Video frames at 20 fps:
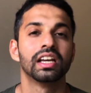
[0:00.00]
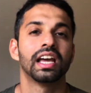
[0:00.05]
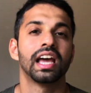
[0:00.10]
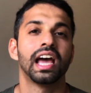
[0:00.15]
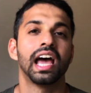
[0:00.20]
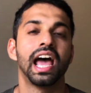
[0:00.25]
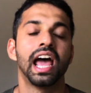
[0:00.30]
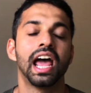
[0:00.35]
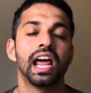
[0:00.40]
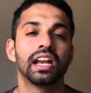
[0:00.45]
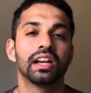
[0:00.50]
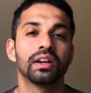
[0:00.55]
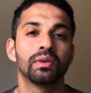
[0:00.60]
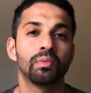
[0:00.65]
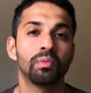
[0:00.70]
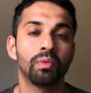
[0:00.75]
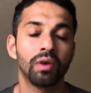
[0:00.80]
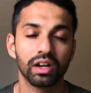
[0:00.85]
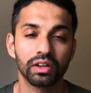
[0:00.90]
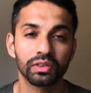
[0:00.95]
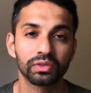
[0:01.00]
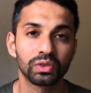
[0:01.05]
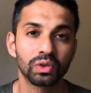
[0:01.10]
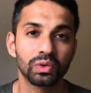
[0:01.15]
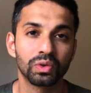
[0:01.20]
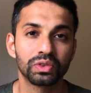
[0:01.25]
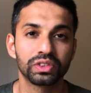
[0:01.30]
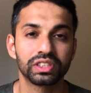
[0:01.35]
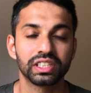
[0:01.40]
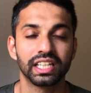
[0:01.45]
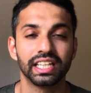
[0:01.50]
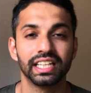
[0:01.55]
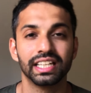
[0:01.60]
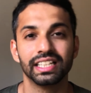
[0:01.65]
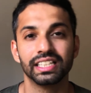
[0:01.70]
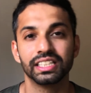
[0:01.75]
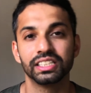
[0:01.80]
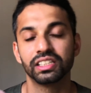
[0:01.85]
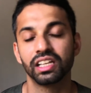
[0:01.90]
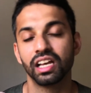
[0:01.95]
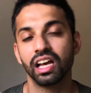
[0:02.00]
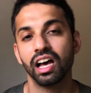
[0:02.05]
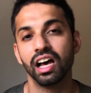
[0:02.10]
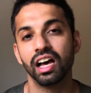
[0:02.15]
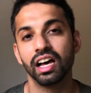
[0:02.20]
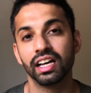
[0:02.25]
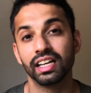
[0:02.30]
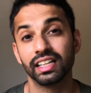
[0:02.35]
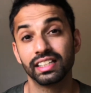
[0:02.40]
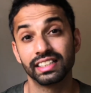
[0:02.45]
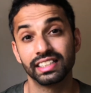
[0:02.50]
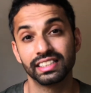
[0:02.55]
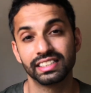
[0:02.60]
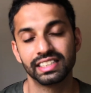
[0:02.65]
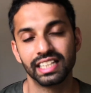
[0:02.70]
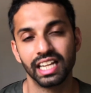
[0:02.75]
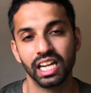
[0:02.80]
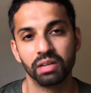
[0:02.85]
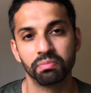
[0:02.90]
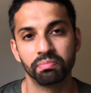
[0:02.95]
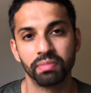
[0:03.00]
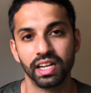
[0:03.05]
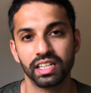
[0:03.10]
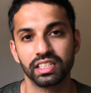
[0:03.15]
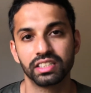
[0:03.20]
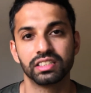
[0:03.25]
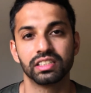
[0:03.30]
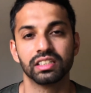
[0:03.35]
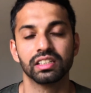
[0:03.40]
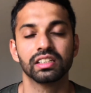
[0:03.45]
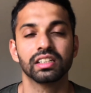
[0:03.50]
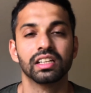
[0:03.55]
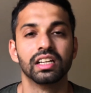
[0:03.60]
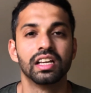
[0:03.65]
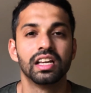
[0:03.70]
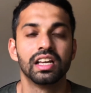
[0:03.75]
And one of those is the state pension.